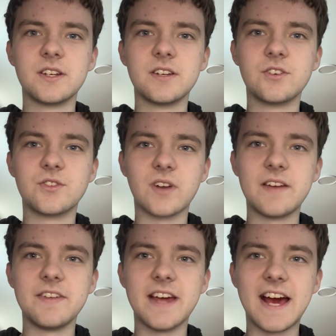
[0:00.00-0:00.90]

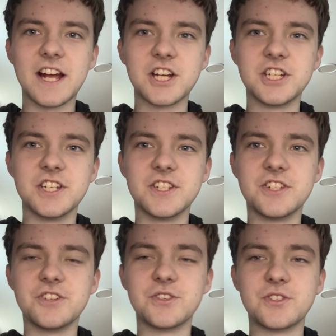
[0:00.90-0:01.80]
driving action so
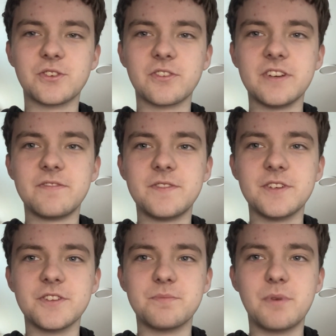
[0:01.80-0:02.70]
your story
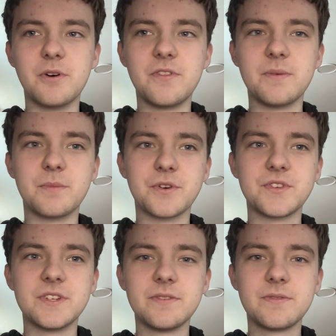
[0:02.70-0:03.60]
feels both
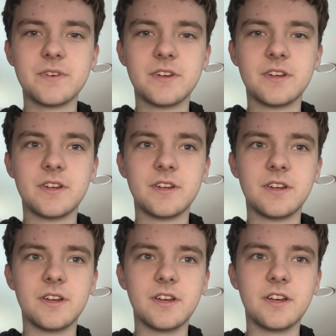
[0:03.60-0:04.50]
immersive
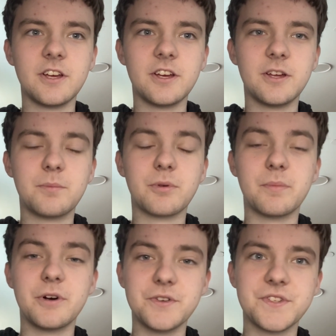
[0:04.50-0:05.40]
and
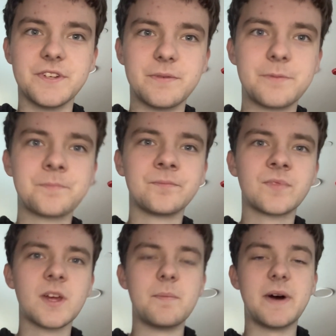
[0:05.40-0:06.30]
propulsive?
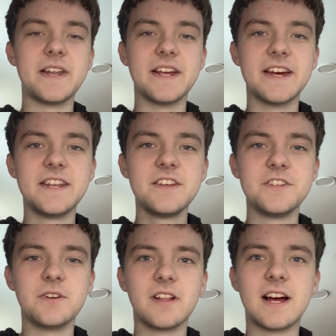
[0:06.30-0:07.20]
By the end,
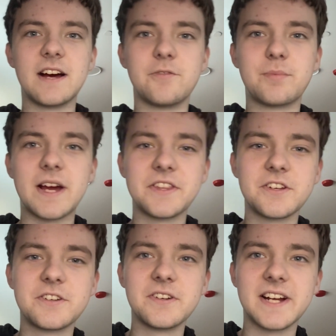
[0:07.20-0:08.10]
you'll have
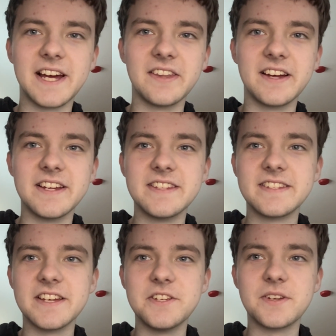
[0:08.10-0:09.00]
practical guidelines
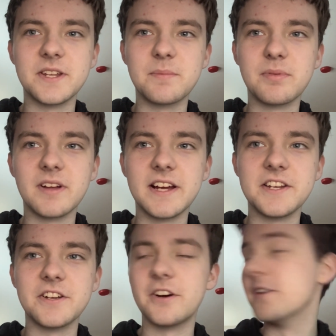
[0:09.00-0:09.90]
that you can apply to
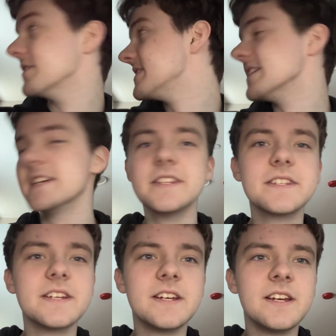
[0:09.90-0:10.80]
your own
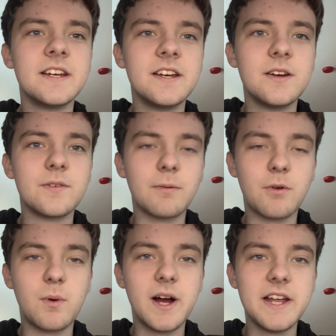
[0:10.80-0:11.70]
scenes, from
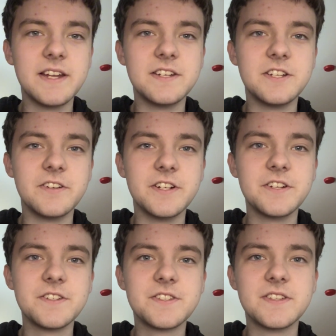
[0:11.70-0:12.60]
quiet
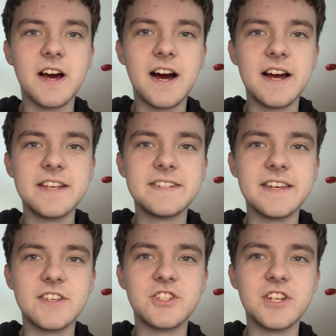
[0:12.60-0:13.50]
interiors to
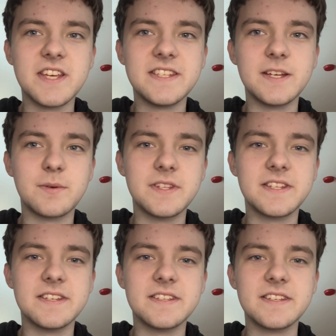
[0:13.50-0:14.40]
high-stakes chase
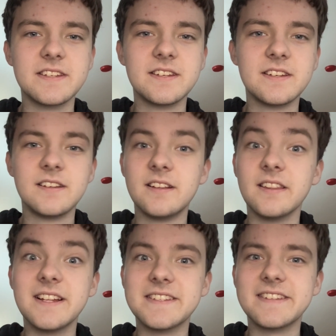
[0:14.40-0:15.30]
sequences.
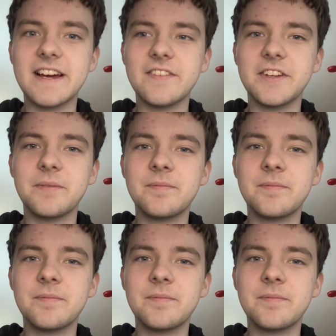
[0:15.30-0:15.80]
Let's dive in.